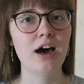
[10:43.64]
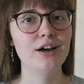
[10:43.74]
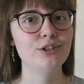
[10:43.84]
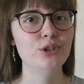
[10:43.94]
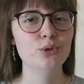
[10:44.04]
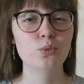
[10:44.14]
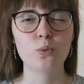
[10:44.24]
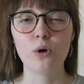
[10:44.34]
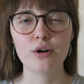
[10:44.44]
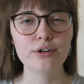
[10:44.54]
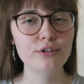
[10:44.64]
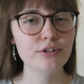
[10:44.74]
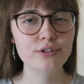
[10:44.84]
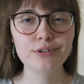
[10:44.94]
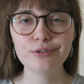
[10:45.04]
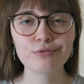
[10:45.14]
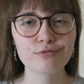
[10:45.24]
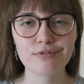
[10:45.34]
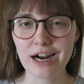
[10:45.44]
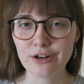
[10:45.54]
underwater
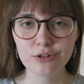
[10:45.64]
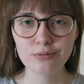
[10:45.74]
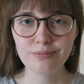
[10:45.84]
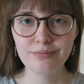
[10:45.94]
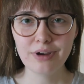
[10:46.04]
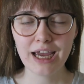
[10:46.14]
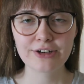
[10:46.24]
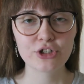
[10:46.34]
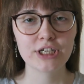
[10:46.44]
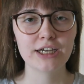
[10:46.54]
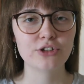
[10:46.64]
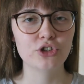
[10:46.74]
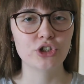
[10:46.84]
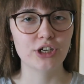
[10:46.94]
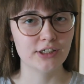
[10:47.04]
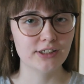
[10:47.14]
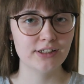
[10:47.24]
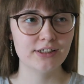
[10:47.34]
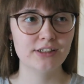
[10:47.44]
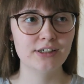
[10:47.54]
realm and she had
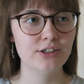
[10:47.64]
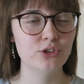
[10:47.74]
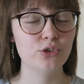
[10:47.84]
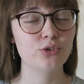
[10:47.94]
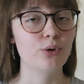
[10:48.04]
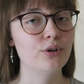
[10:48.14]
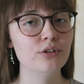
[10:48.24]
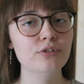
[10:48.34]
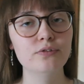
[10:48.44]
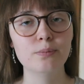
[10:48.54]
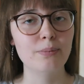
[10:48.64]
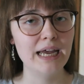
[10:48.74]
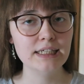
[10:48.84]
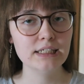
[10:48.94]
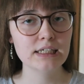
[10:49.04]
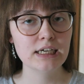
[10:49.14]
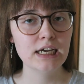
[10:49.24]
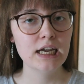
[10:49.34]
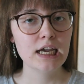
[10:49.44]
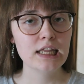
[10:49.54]
just sort of met
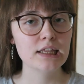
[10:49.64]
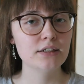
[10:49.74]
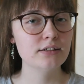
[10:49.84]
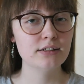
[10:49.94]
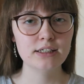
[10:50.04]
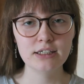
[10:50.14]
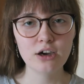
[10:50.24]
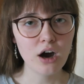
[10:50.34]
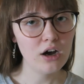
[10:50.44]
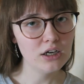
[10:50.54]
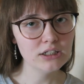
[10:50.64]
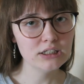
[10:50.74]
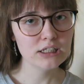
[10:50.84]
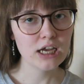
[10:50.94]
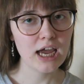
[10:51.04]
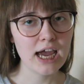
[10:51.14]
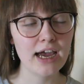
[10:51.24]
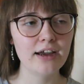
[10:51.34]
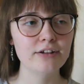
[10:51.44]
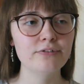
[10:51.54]
the sea god
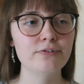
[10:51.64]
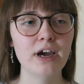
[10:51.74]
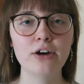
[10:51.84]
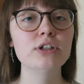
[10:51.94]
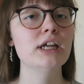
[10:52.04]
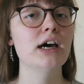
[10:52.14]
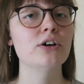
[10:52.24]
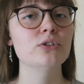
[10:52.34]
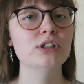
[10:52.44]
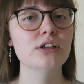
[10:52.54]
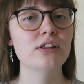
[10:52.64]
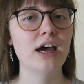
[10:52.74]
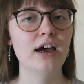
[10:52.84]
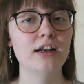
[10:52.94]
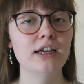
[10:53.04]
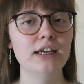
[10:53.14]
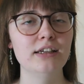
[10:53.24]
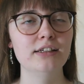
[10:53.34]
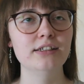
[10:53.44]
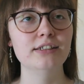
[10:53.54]
and found out that
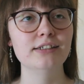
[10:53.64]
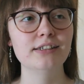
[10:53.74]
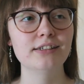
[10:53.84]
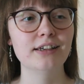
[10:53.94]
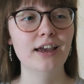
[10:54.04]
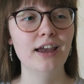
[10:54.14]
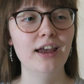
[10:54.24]
he's